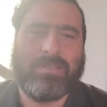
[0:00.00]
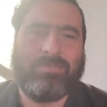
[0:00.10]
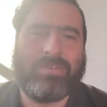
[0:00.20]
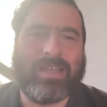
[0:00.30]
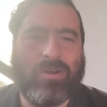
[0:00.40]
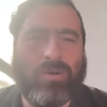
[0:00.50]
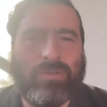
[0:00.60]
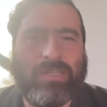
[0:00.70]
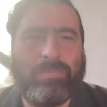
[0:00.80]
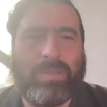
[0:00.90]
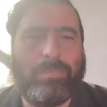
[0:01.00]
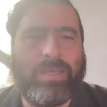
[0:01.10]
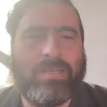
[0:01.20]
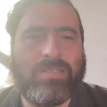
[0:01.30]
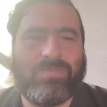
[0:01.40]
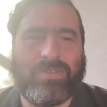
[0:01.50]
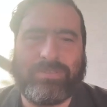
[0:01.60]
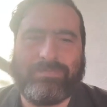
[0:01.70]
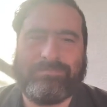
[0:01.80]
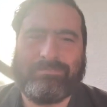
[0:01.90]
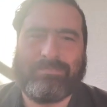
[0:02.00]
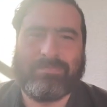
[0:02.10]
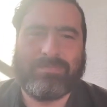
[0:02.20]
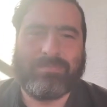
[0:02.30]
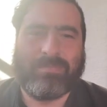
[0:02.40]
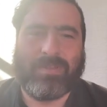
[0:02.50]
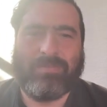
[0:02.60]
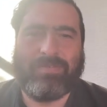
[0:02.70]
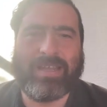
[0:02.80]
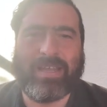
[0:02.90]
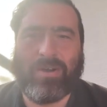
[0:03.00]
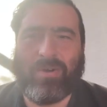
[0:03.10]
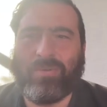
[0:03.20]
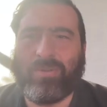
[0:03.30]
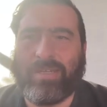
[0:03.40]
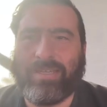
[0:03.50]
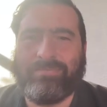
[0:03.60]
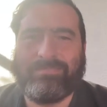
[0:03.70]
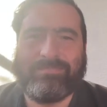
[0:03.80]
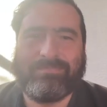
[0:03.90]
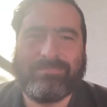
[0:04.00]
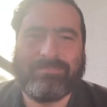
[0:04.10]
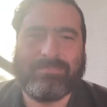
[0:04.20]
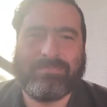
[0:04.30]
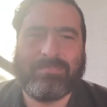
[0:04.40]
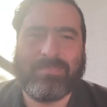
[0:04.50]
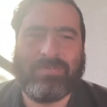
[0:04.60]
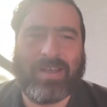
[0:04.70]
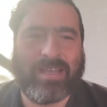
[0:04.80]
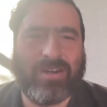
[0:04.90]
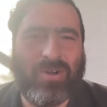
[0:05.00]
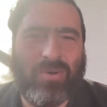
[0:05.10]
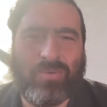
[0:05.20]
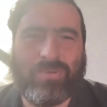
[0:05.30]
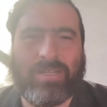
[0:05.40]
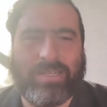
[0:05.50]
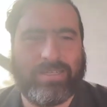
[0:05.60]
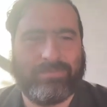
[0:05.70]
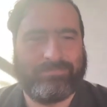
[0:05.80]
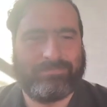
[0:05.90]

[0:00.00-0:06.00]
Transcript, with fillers: if I can only be peaceful, if I can only, if I can only.